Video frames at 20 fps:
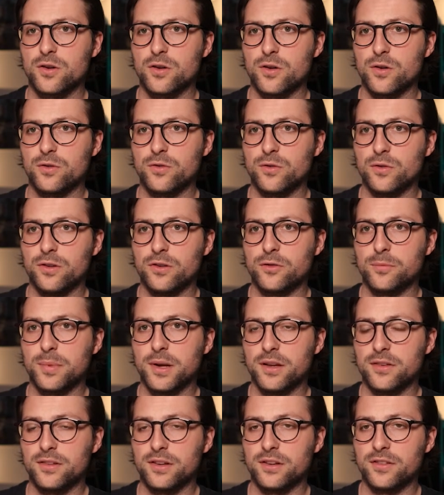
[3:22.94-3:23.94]
go to the
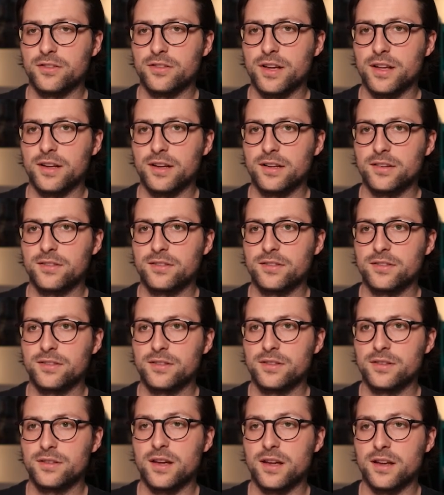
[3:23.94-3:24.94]
spacing settings
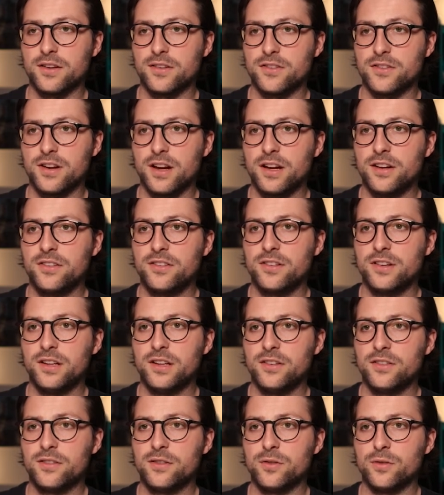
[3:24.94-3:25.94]
and change
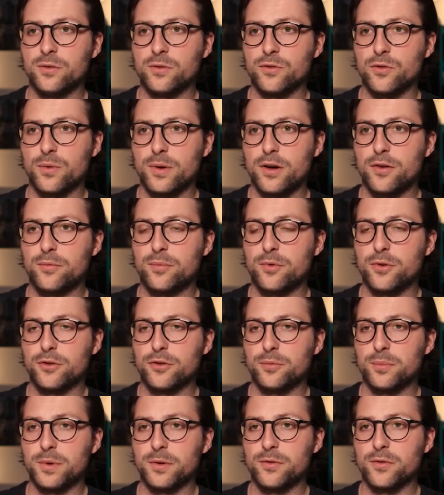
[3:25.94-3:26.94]
these to 12
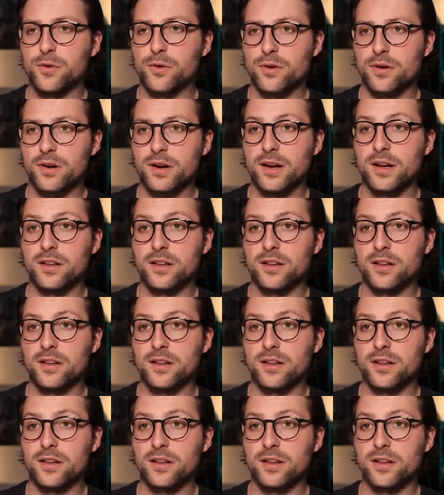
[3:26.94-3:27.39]
points before